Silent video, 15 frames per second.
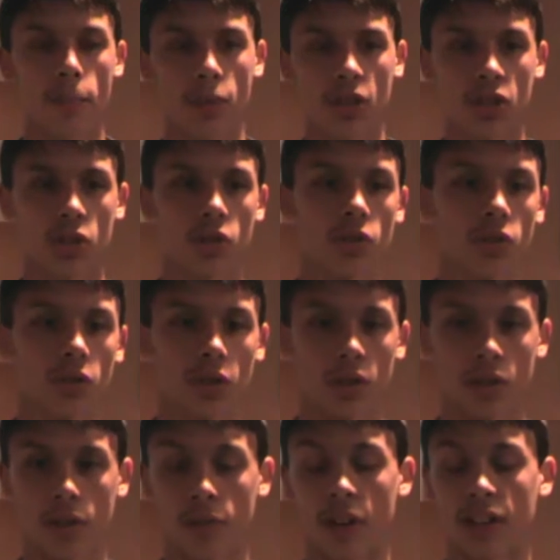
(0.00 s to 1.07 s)
pretty sure the
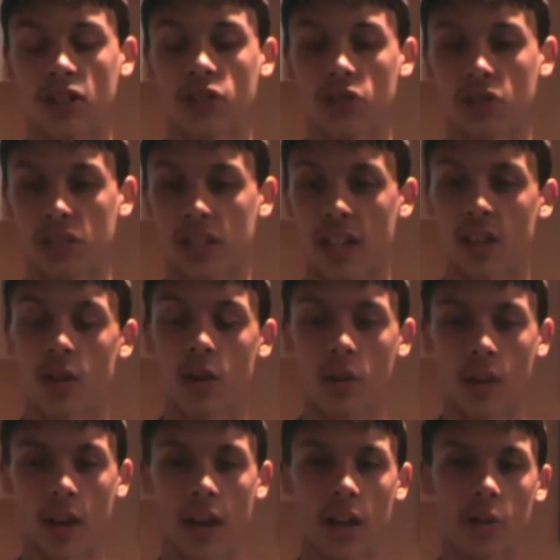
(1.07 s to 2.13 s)
director said,
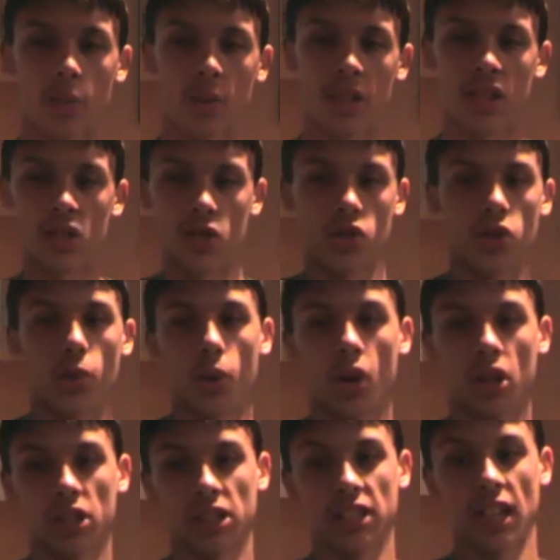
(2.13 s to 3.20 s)
okay, we need you
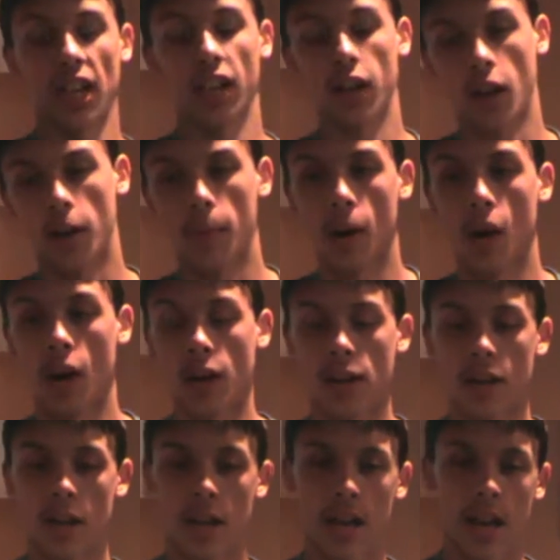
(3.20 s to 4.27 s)
on set, come
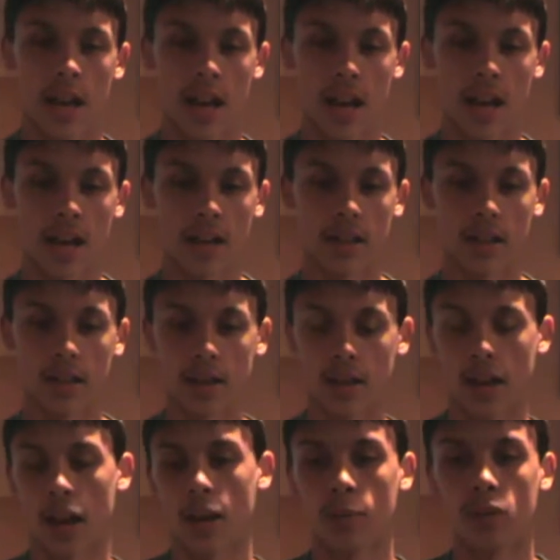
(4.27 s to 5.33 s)
on. And the
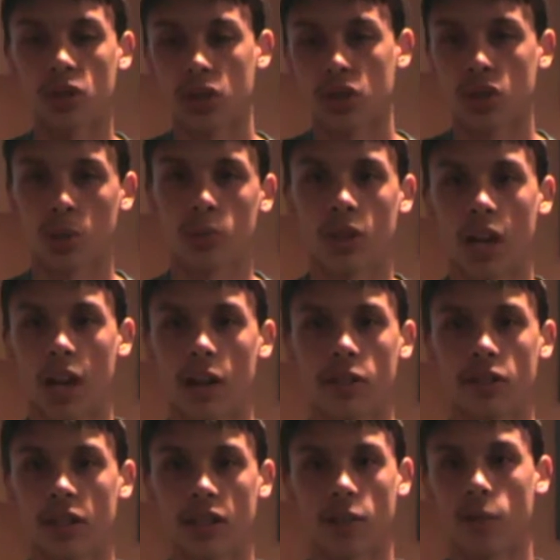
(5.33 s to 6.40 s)
guy was just so
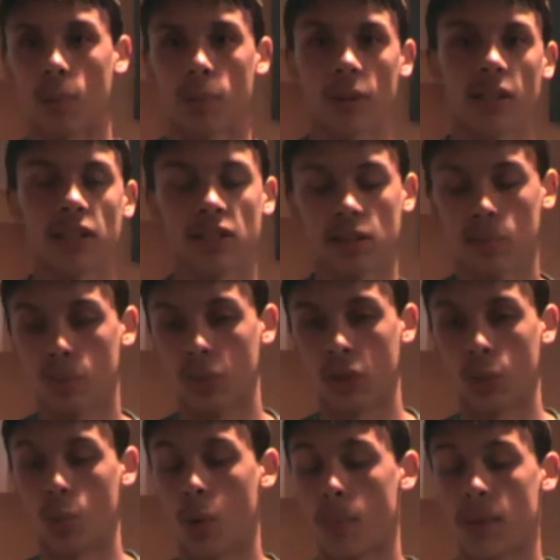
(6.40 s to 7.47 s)
tired that they replaced him with
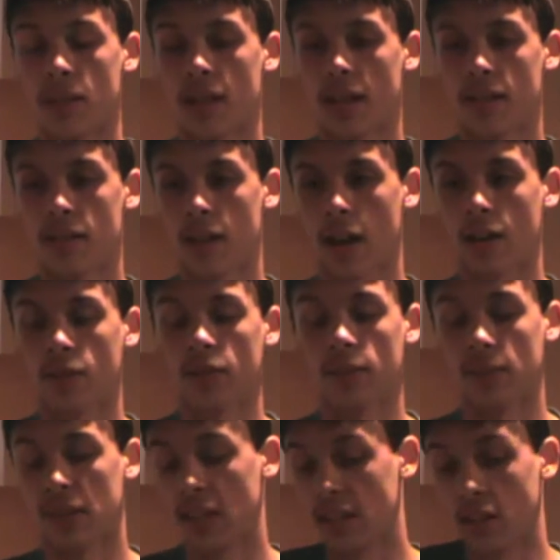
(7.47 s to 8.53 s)
a woman. I don't
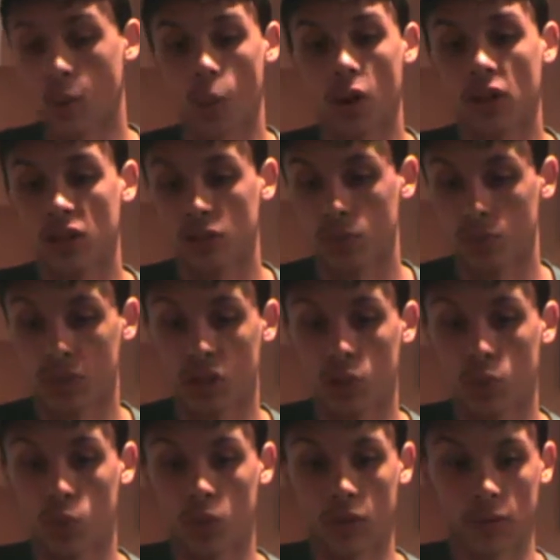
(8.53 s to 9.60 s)
even think they wanted to
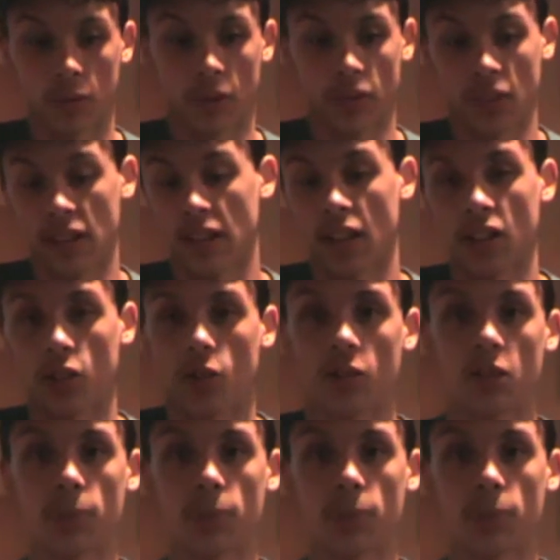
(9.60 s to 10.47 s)
redo the thing that he already